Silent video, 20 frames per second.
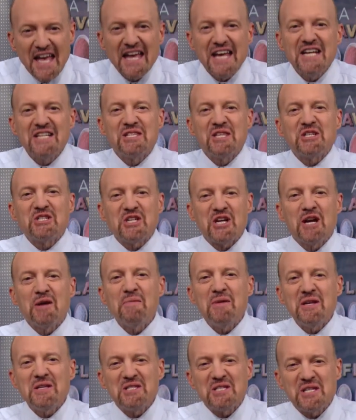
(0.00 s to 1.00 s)
He's the
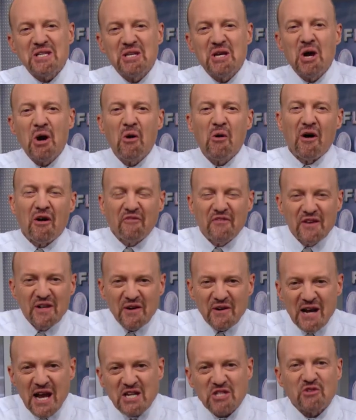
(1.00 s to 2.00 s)
chairman and CEO of
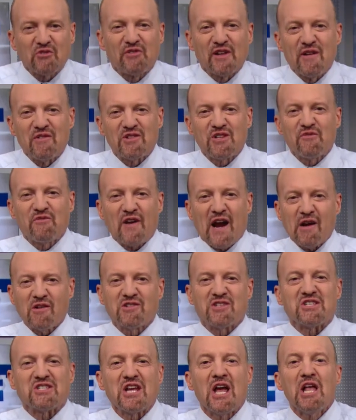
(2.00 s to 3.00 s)
International Flavors and
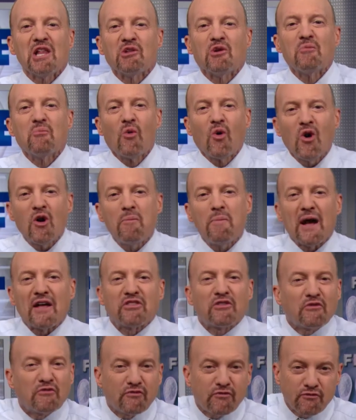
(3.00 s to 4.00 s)
Fragrances. Learn more
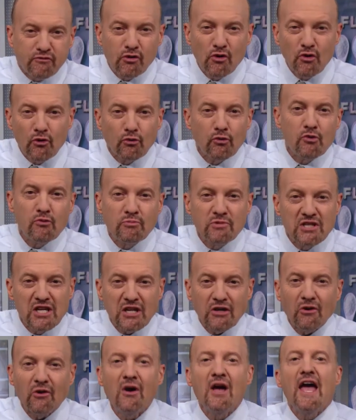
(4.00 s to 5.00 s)
about the Frutarom
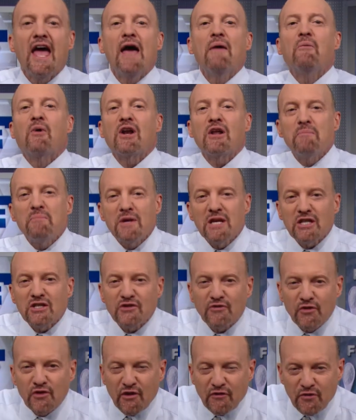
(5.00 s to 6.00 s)
deal and what it
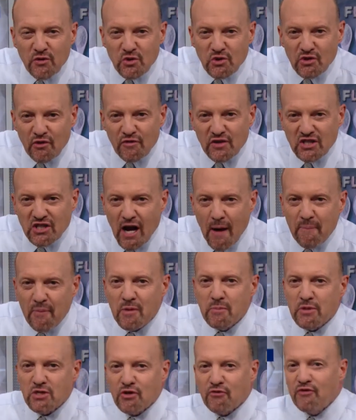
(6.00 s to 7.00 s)
means for the future of his
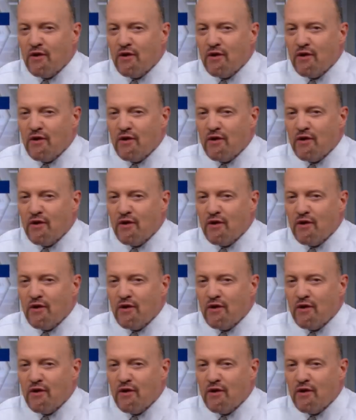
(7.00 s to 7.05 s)
company. Mr.